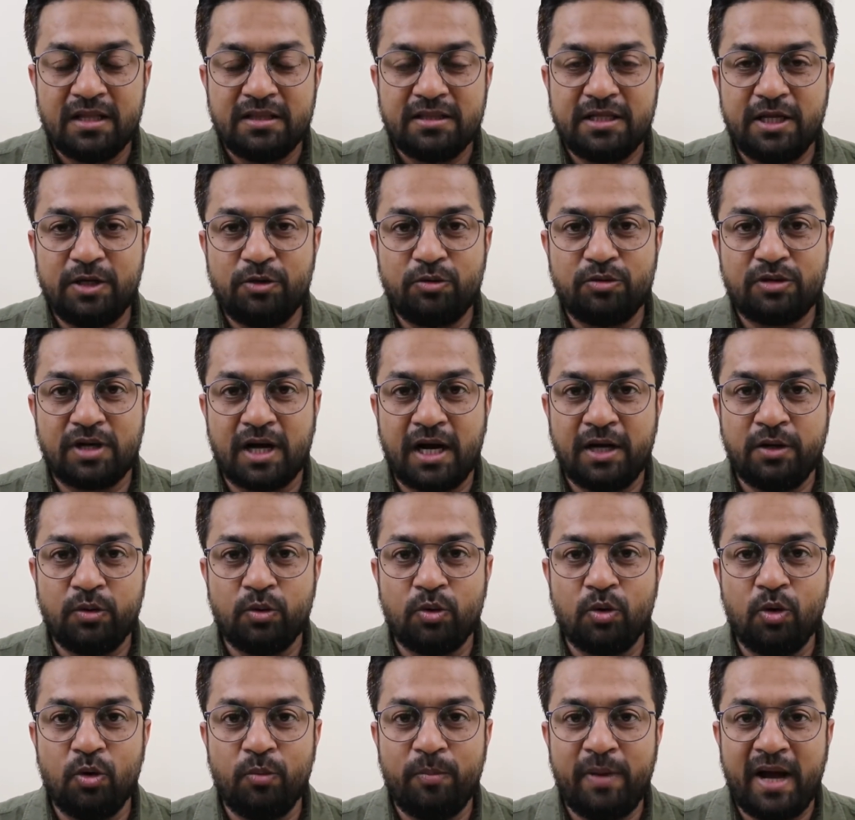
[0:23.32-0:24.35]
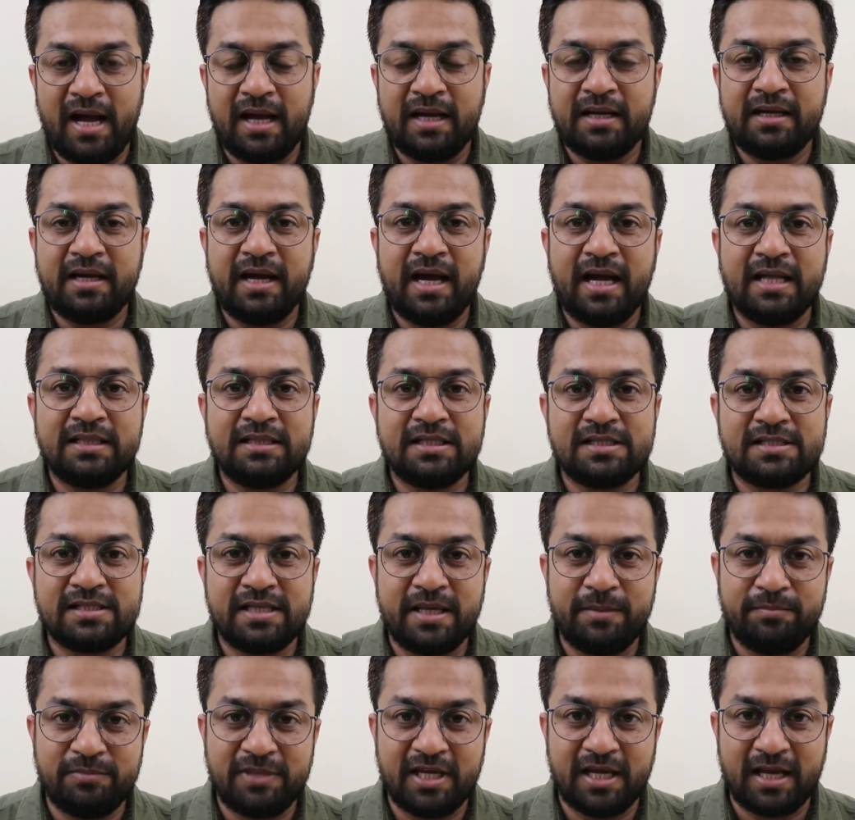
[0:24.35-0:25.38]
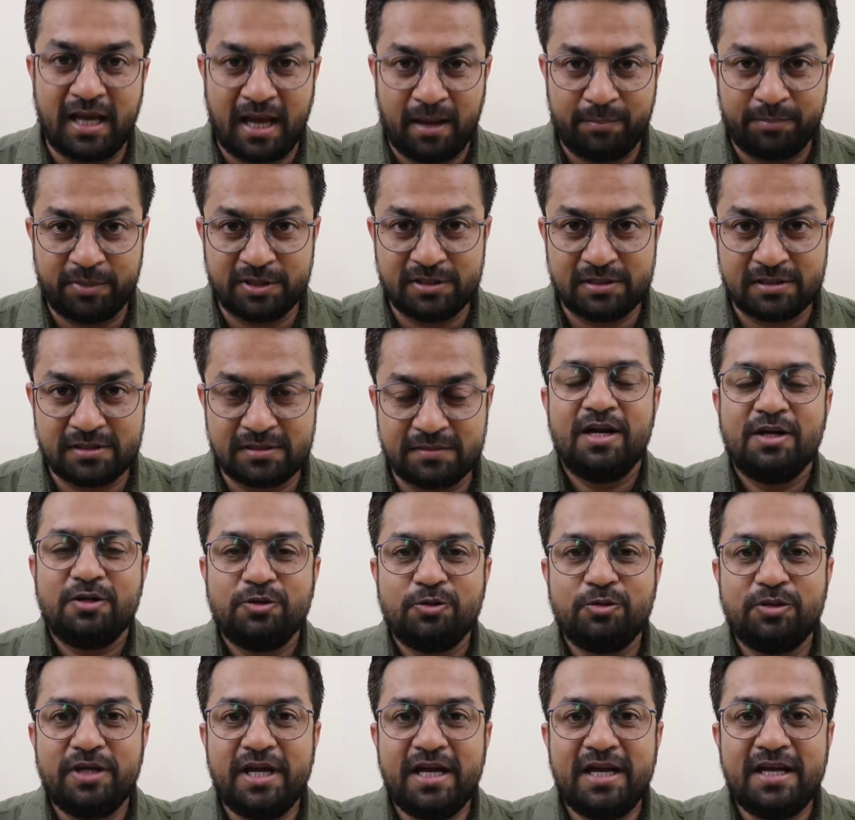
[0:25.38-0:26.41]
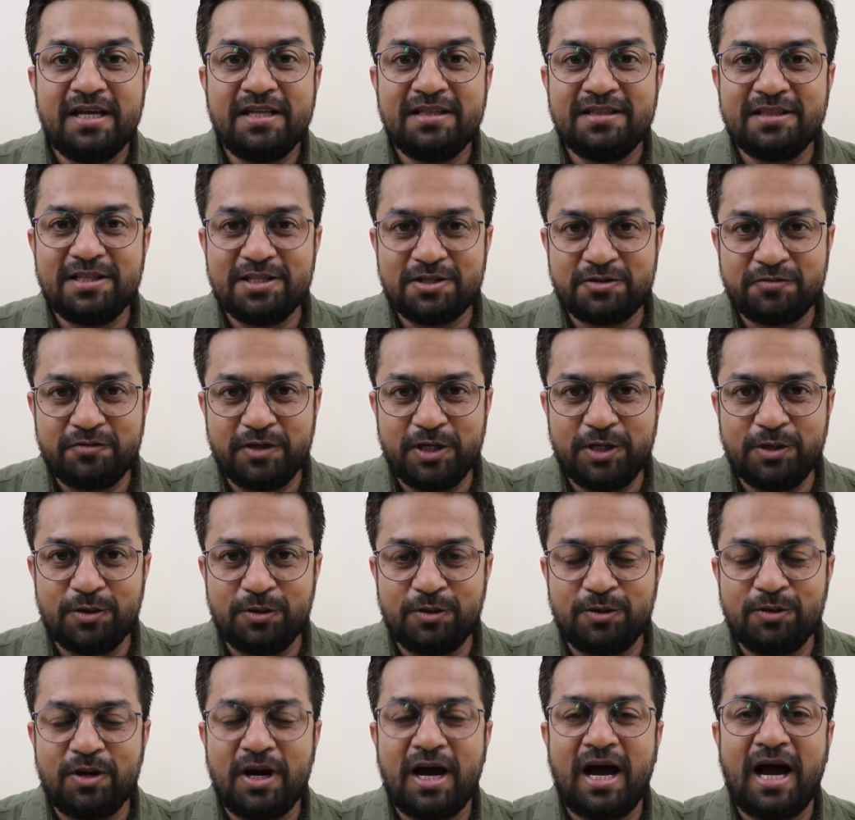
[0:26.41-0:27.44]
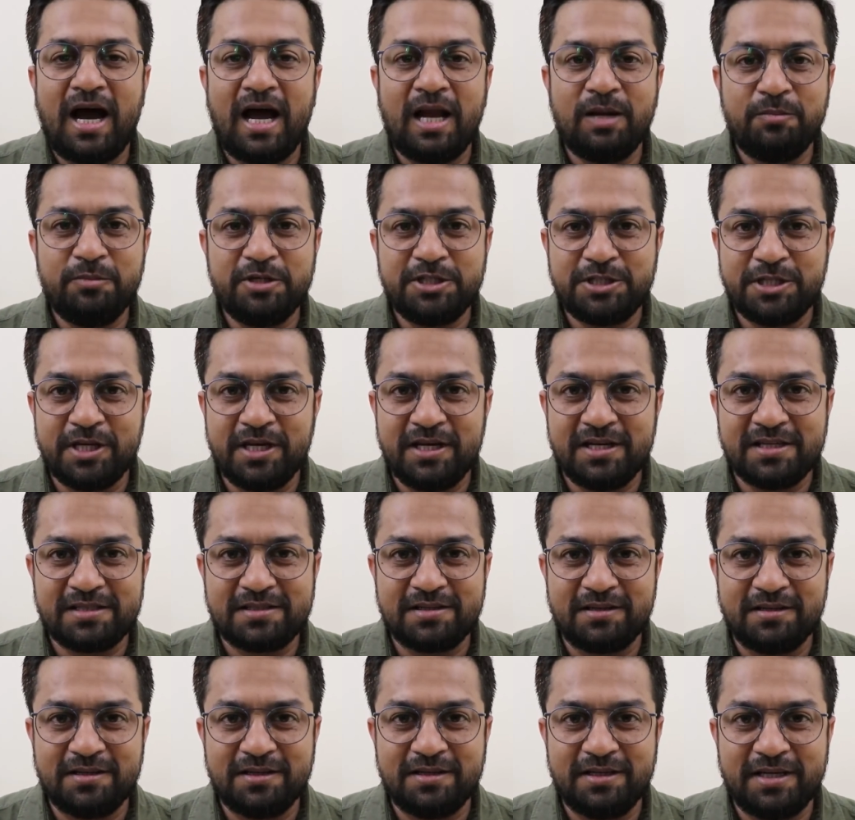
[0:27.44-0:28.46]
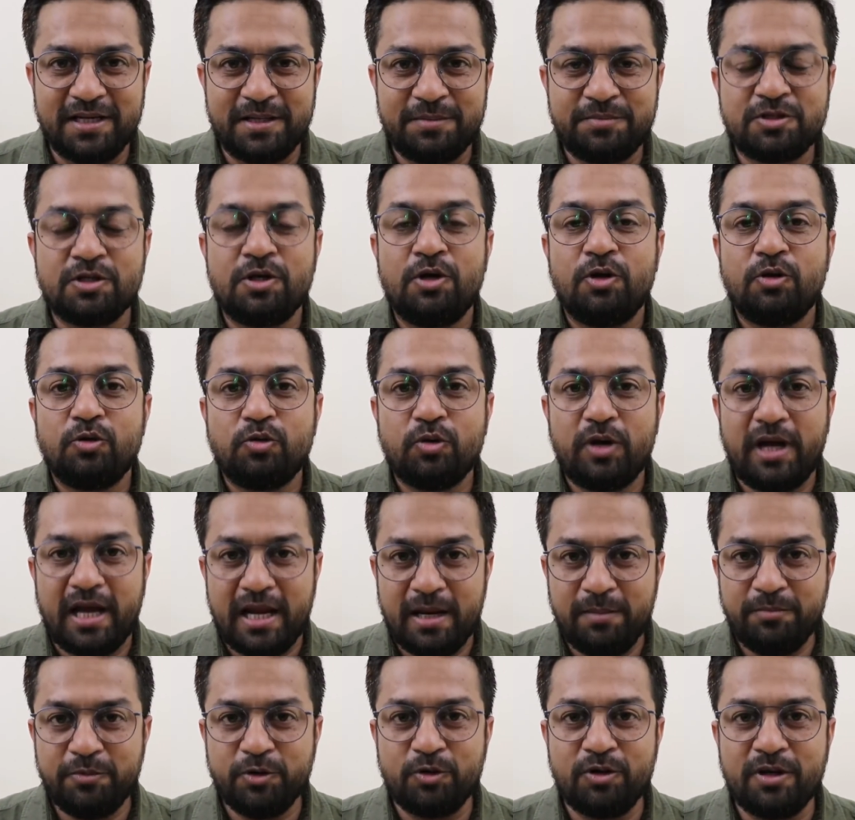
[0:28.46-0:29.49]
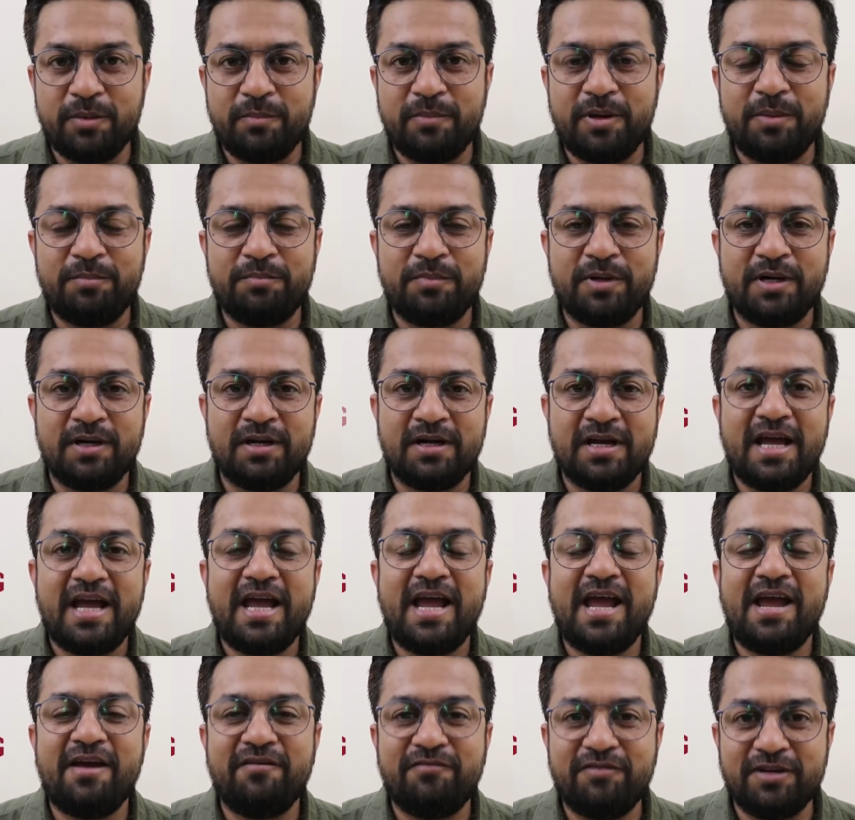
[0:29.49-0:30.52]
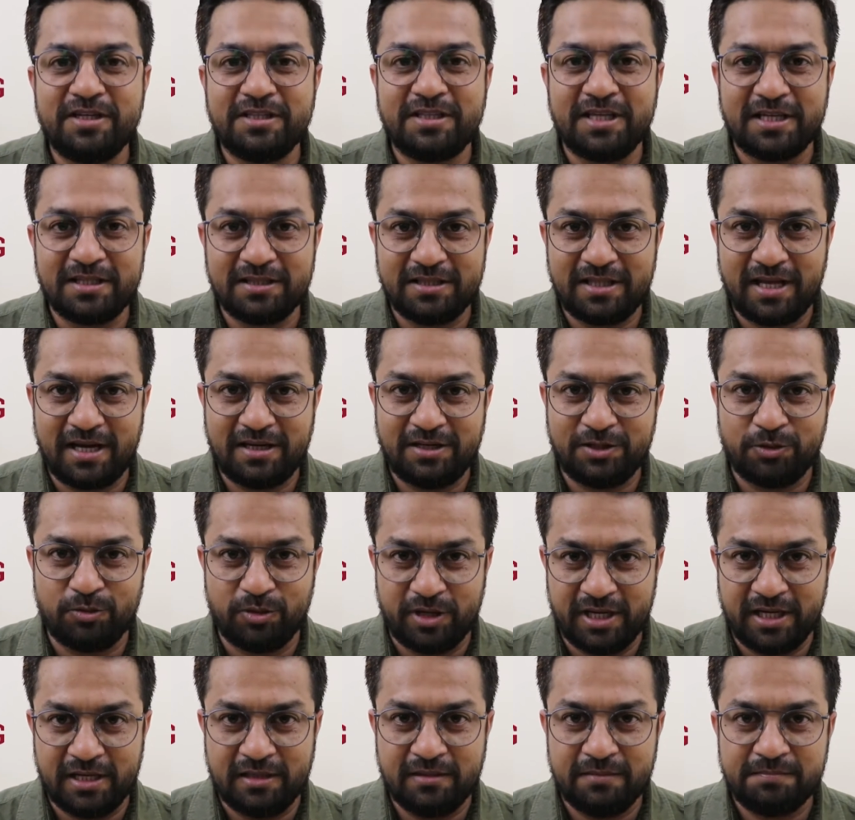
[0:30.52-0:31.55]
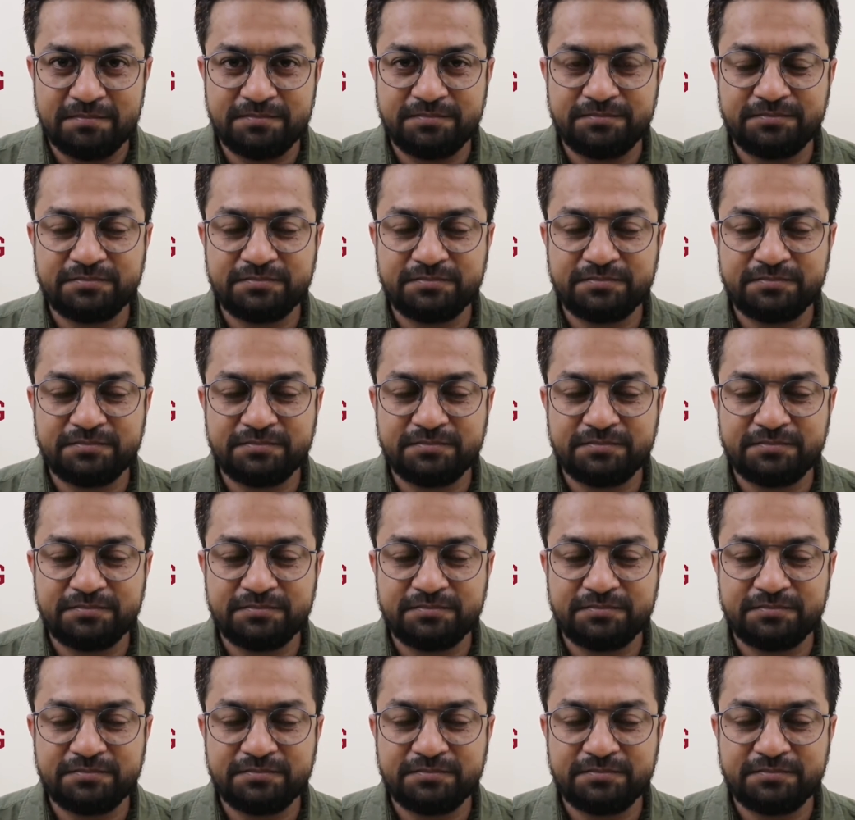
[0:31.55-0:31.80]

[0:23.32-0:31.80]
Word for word: Then you try to go back and the same thing happens. Today in this video, I'll be sharing certain tips to help you remember everything that you read.